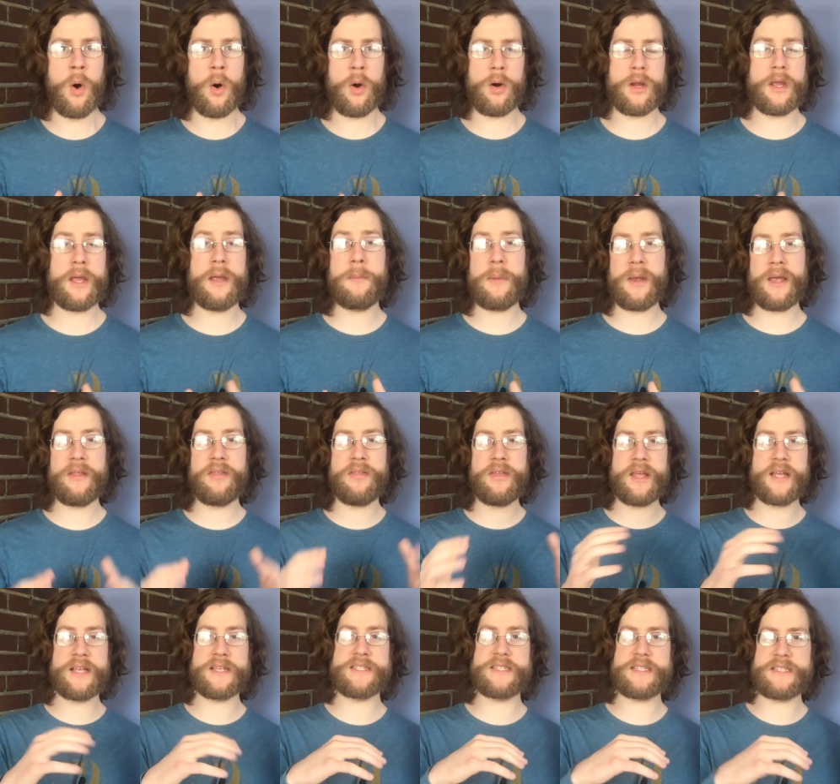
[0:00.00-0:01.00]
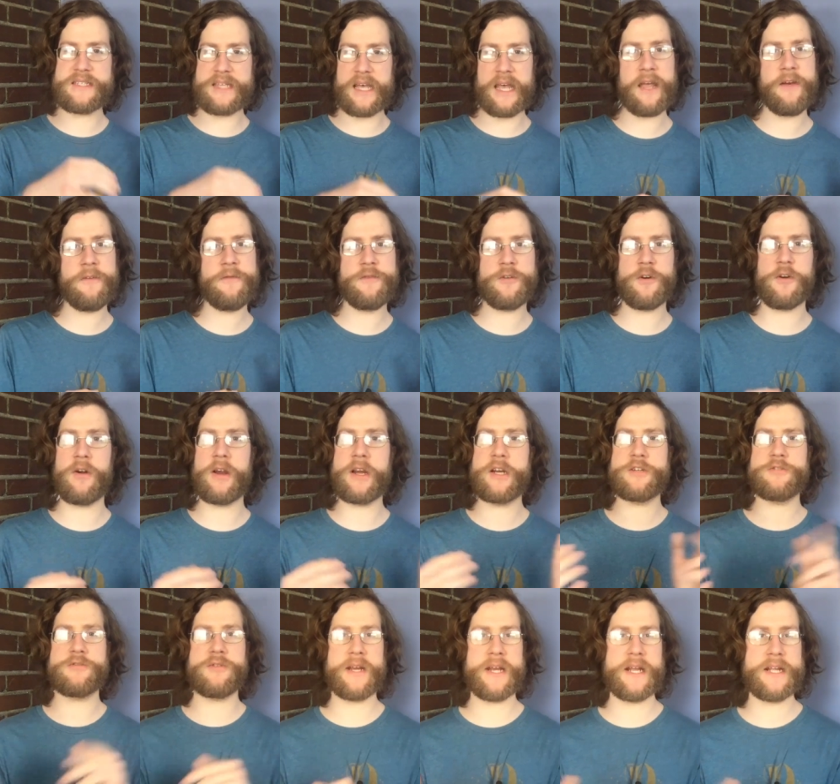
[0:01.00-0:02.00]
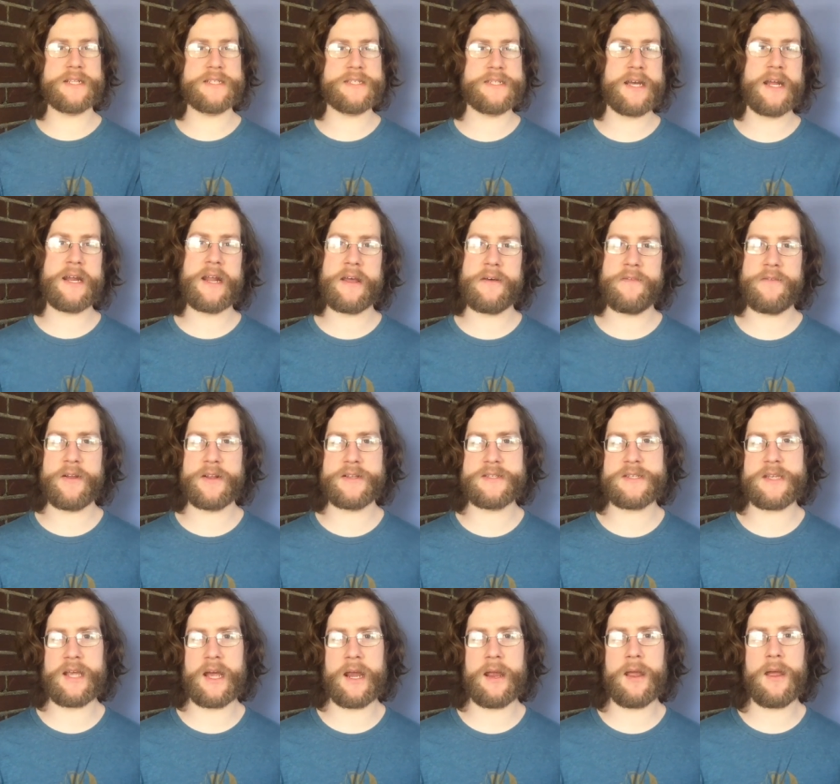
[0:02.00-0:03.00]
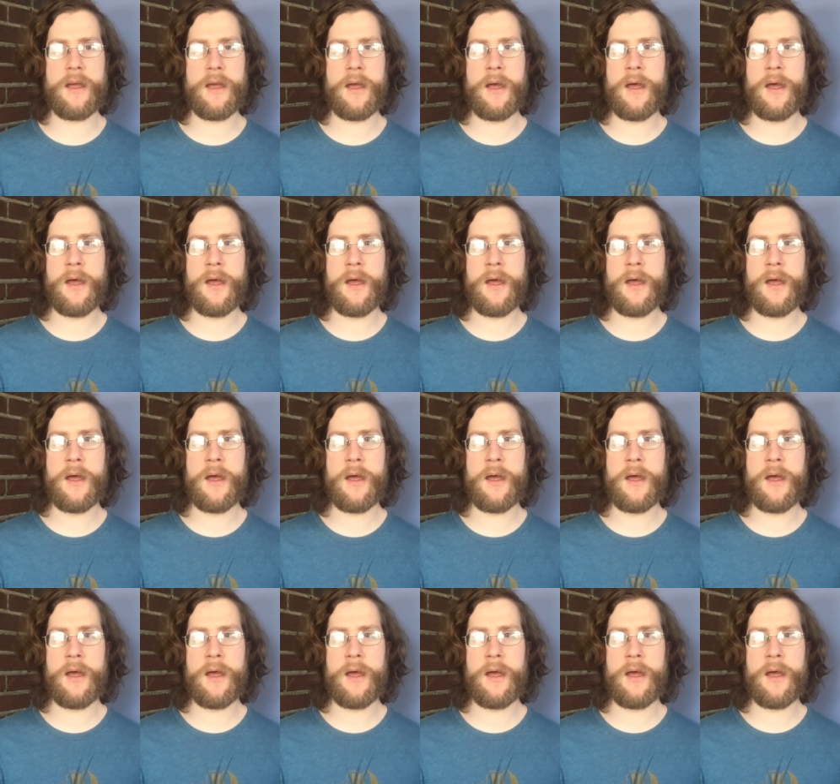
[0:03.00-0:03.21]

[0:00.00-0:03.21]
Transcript: or keeping things safe during transit. If it's like